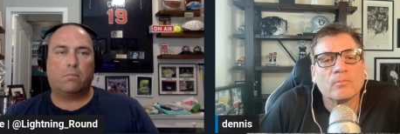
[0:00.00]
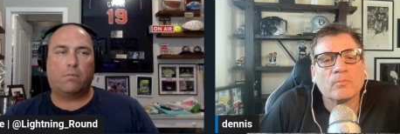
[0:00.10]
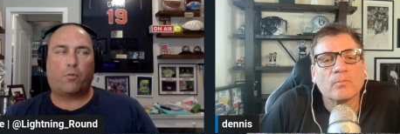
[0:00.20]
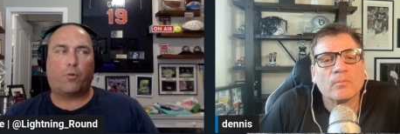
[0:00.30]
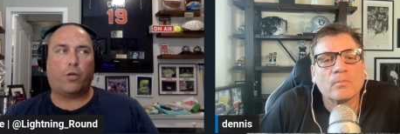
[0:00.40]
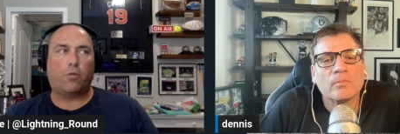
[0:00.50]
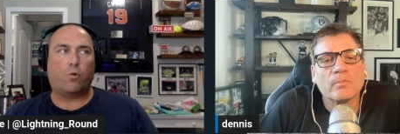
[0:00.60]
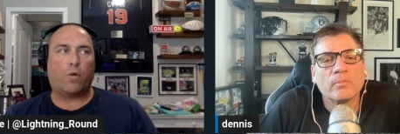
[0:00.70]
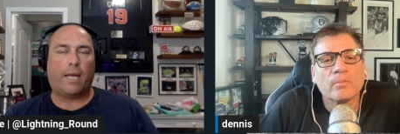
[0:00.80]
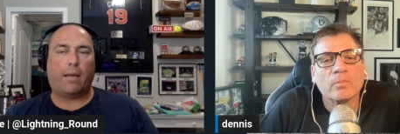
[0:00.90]
Speaker 1: three or
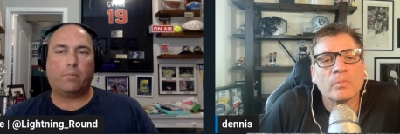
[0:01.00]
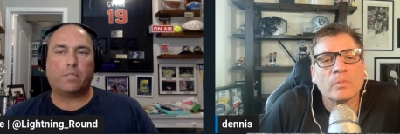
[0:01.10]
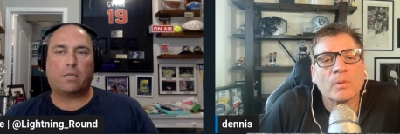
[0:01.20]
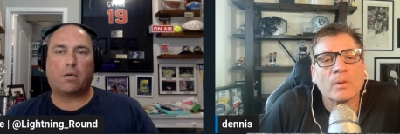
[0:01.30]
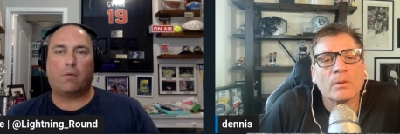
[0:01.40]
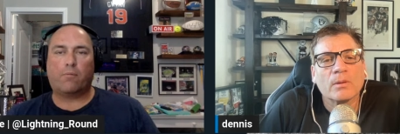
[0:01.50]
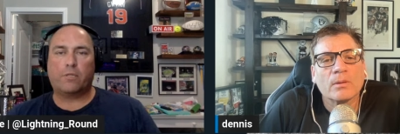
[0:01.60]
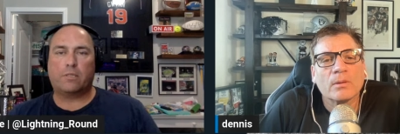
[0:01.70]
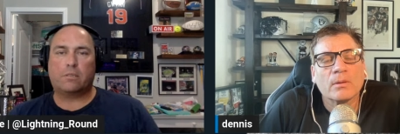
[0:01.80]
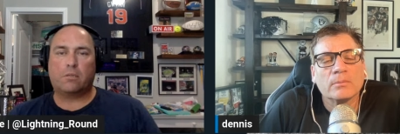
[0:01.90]
more games in the
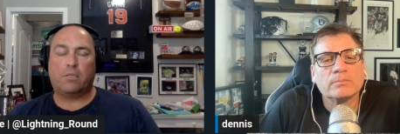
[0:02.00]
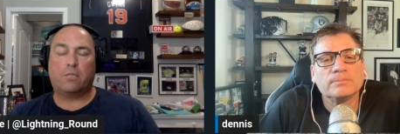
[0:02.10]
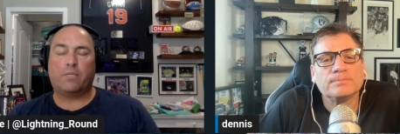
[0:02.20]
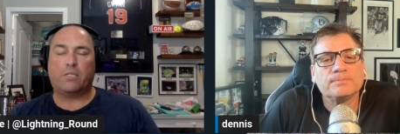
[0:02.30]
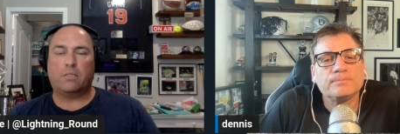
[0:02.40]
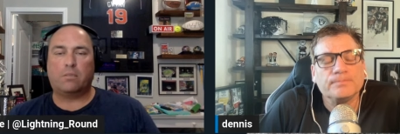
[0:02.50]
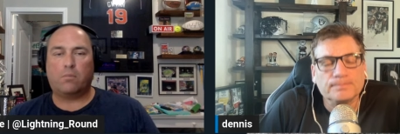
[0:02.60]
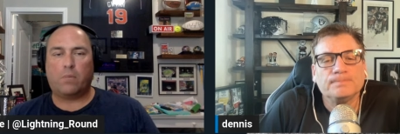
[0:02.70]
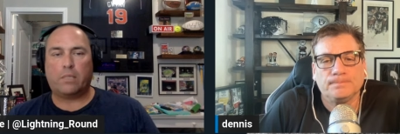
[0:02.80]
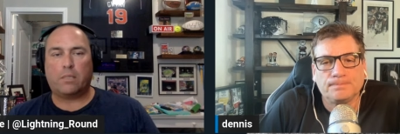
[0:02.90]
conference or in the division
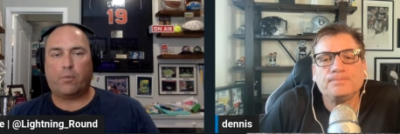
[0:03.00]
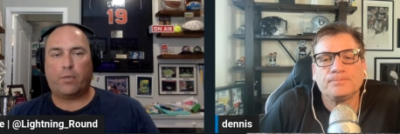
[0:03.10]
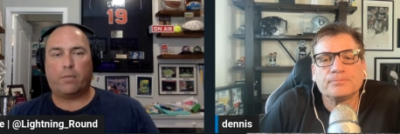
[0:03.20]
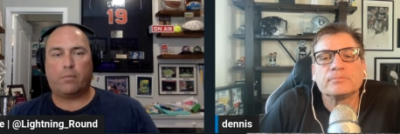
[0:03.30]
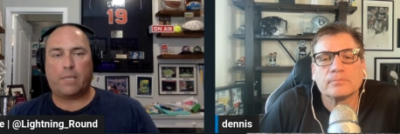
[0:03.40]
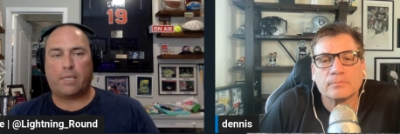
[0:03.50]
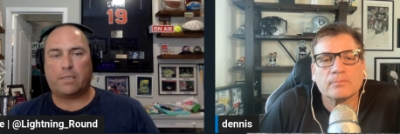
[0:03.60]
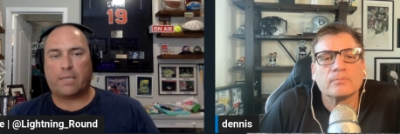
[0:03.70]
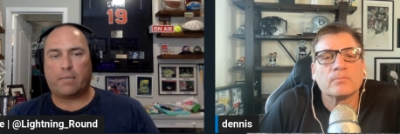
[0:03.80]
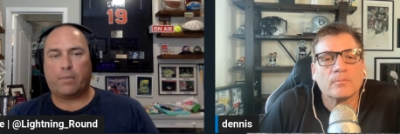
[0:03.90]
winds up taking
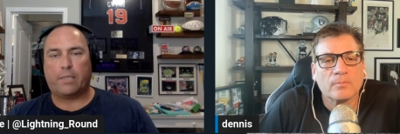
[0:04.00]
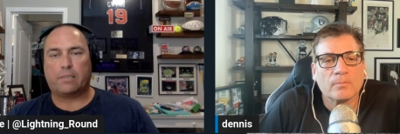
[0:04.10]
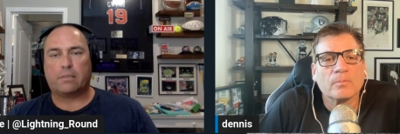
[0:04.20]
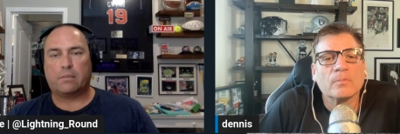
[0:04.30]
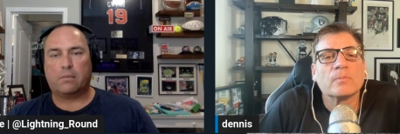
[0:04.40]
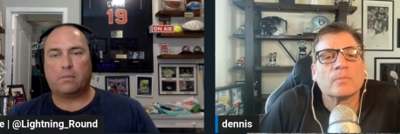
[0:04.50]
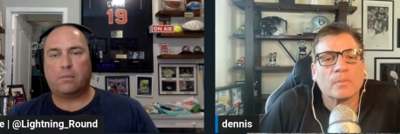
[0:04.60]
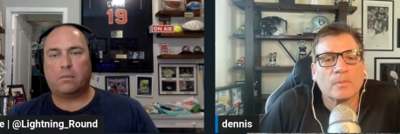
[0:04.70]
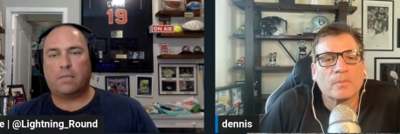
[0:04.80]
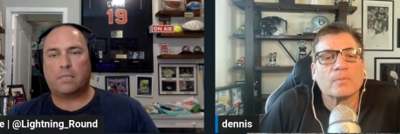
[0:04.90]
second place.
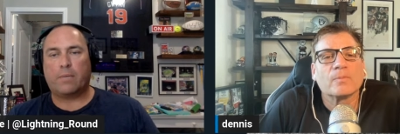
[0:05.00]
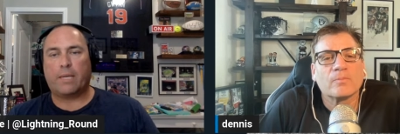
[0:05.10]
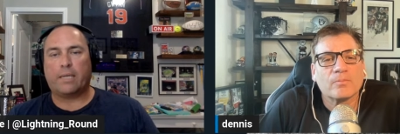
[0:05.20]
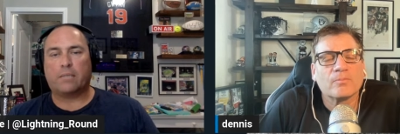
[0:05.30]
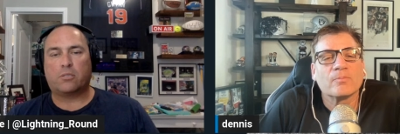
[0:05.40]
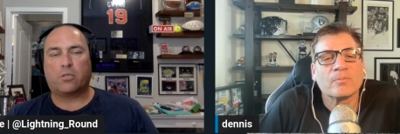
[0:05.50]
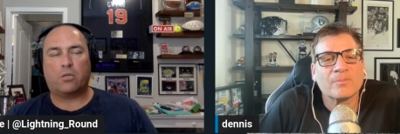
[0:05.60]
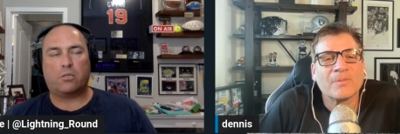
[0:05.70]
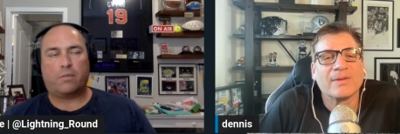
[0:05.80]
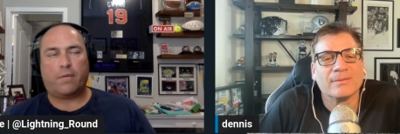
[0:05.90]
That's my guess. The
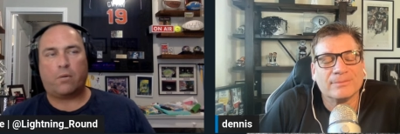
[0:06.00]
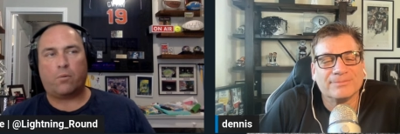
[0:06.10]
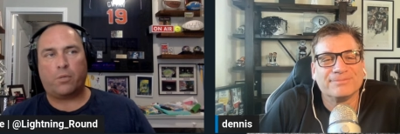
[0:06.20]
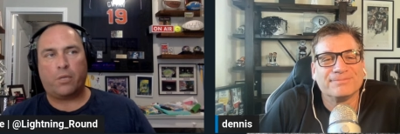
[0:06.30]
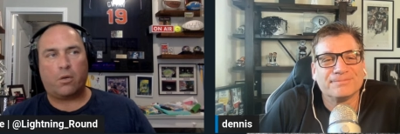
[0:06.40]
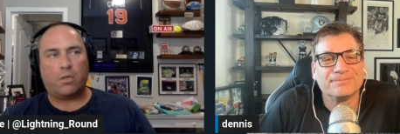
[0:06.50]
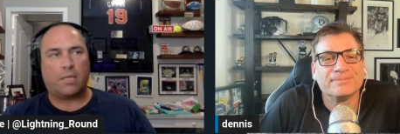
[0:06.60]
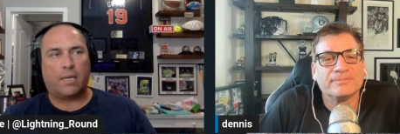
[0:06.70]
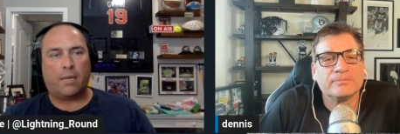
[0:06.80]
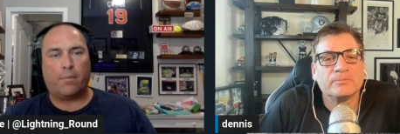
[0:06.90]
Chargers have had a really hard
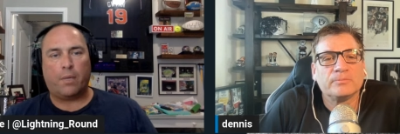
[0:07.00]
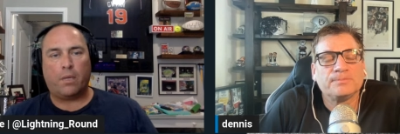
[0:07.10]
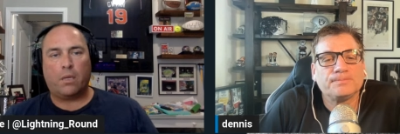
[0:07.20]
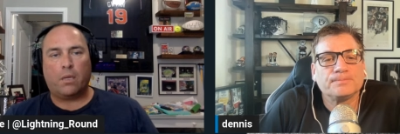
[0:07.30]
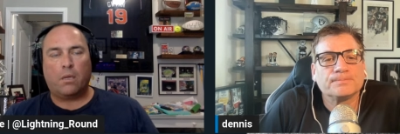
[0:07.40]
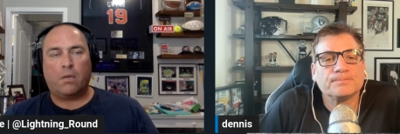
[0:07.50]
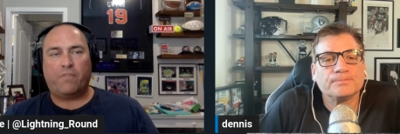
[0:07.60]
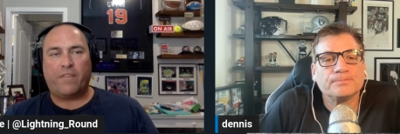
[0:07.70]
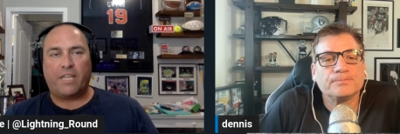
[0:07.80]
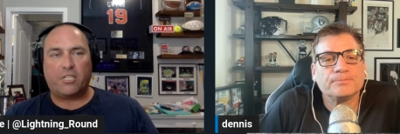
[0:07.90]
time
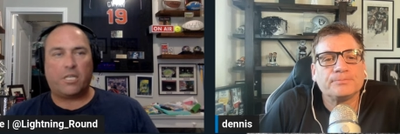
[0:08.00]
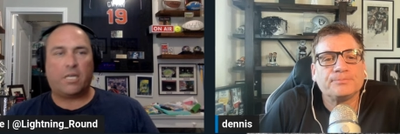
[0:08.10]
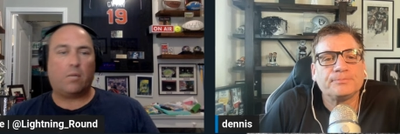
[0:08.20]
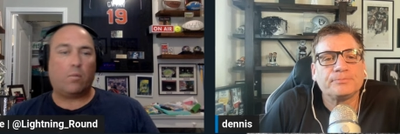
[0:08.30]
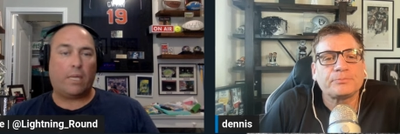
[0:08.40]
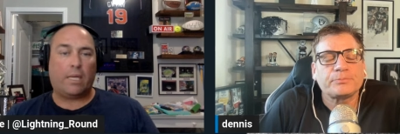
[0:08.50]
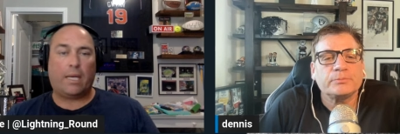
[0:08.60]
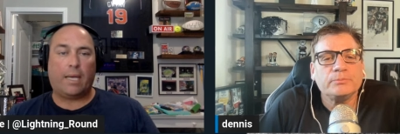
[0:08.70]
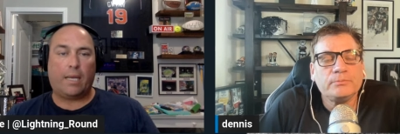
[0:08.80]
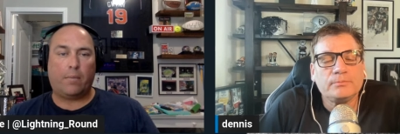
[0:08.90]
finishing and winning
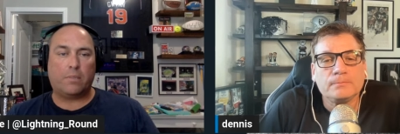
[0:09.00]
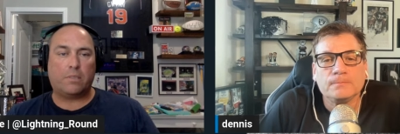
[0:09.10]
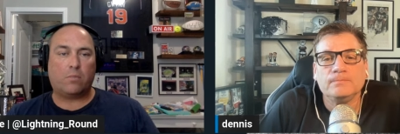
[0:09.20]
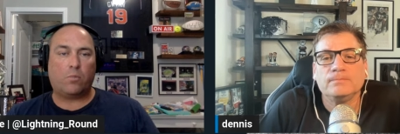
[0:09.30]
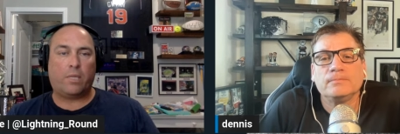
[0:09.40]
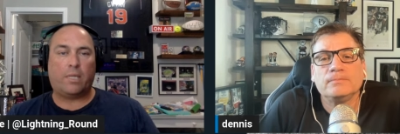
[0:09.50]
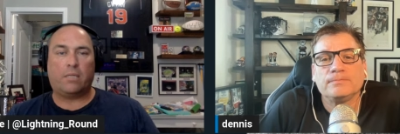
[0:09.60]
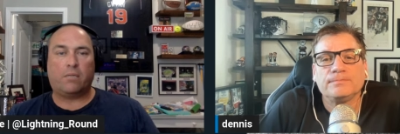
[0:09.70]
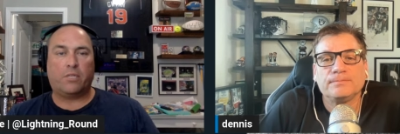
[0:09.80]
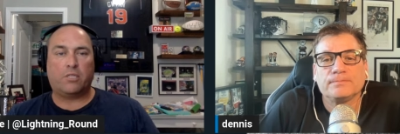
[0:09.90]
games within the
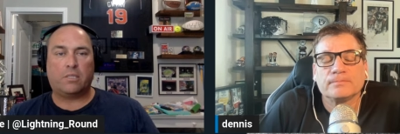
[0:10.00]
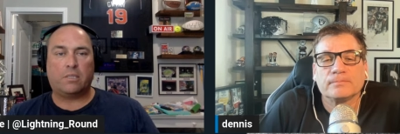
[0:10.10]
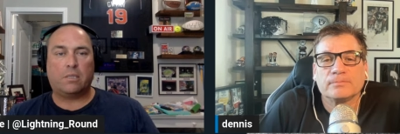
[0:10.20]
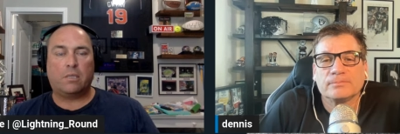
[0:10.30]
division